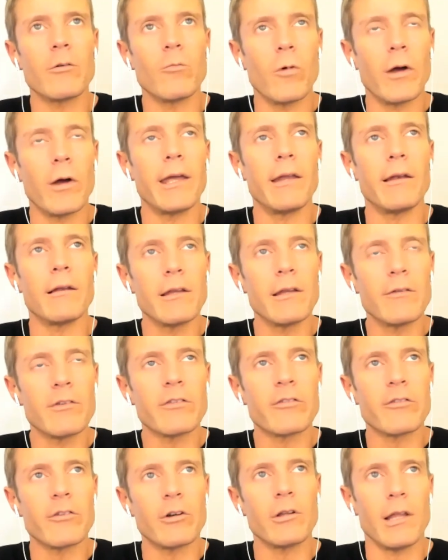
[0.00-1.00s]
way and lived a
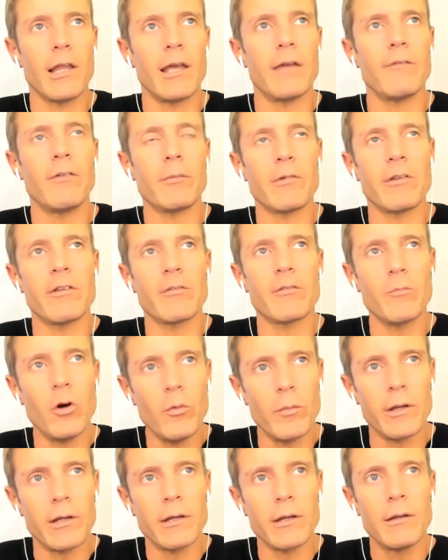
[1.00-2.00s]
certain life up to this
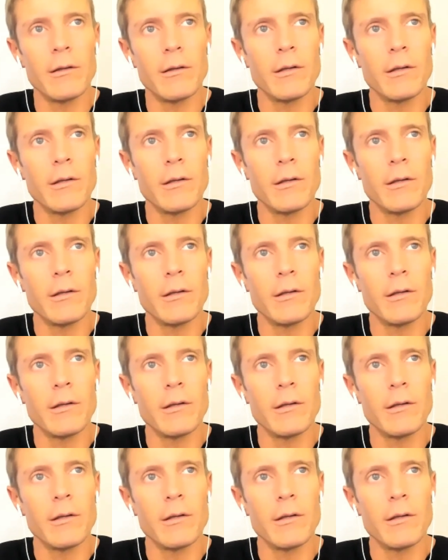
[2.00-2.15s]
moment,